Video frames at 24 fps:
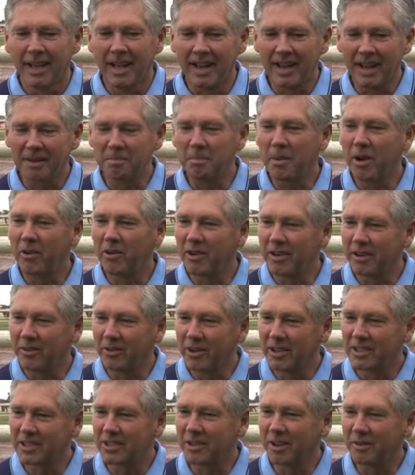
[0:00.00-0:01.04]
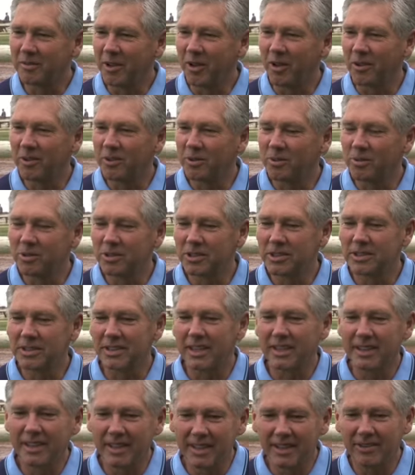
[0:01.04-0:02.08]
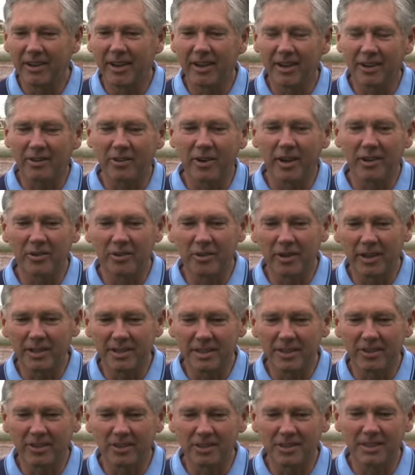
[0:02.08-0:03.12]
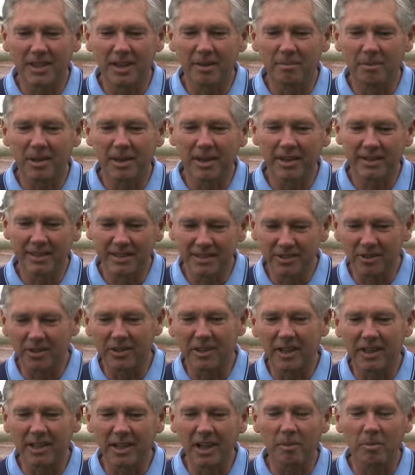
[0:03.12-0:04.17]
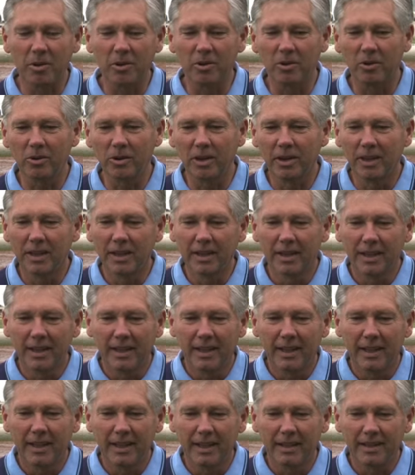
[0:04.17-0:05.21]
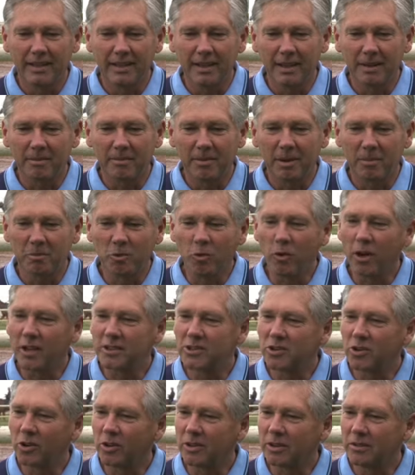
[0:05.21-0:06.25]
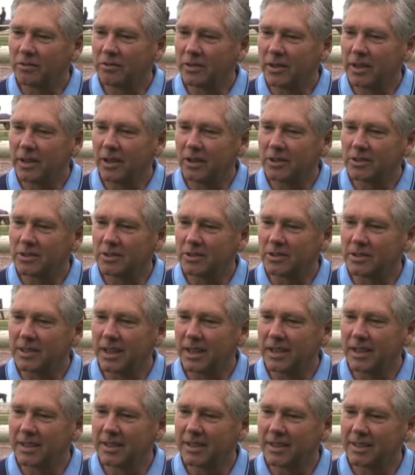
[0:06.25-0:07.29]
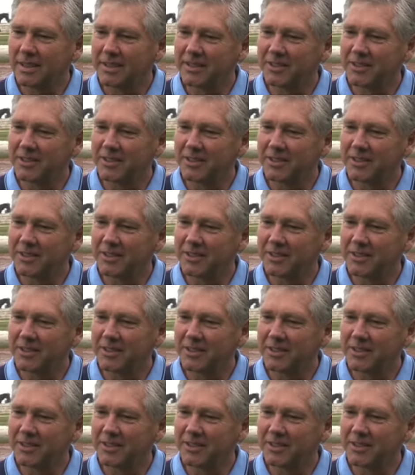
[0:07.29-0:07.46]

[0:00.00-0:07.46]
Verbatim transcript: I like Marinaresco of the older horses. I think he ran a great race last time and he's got that come on look. And um, I'm quite strong on the filly O Susanna.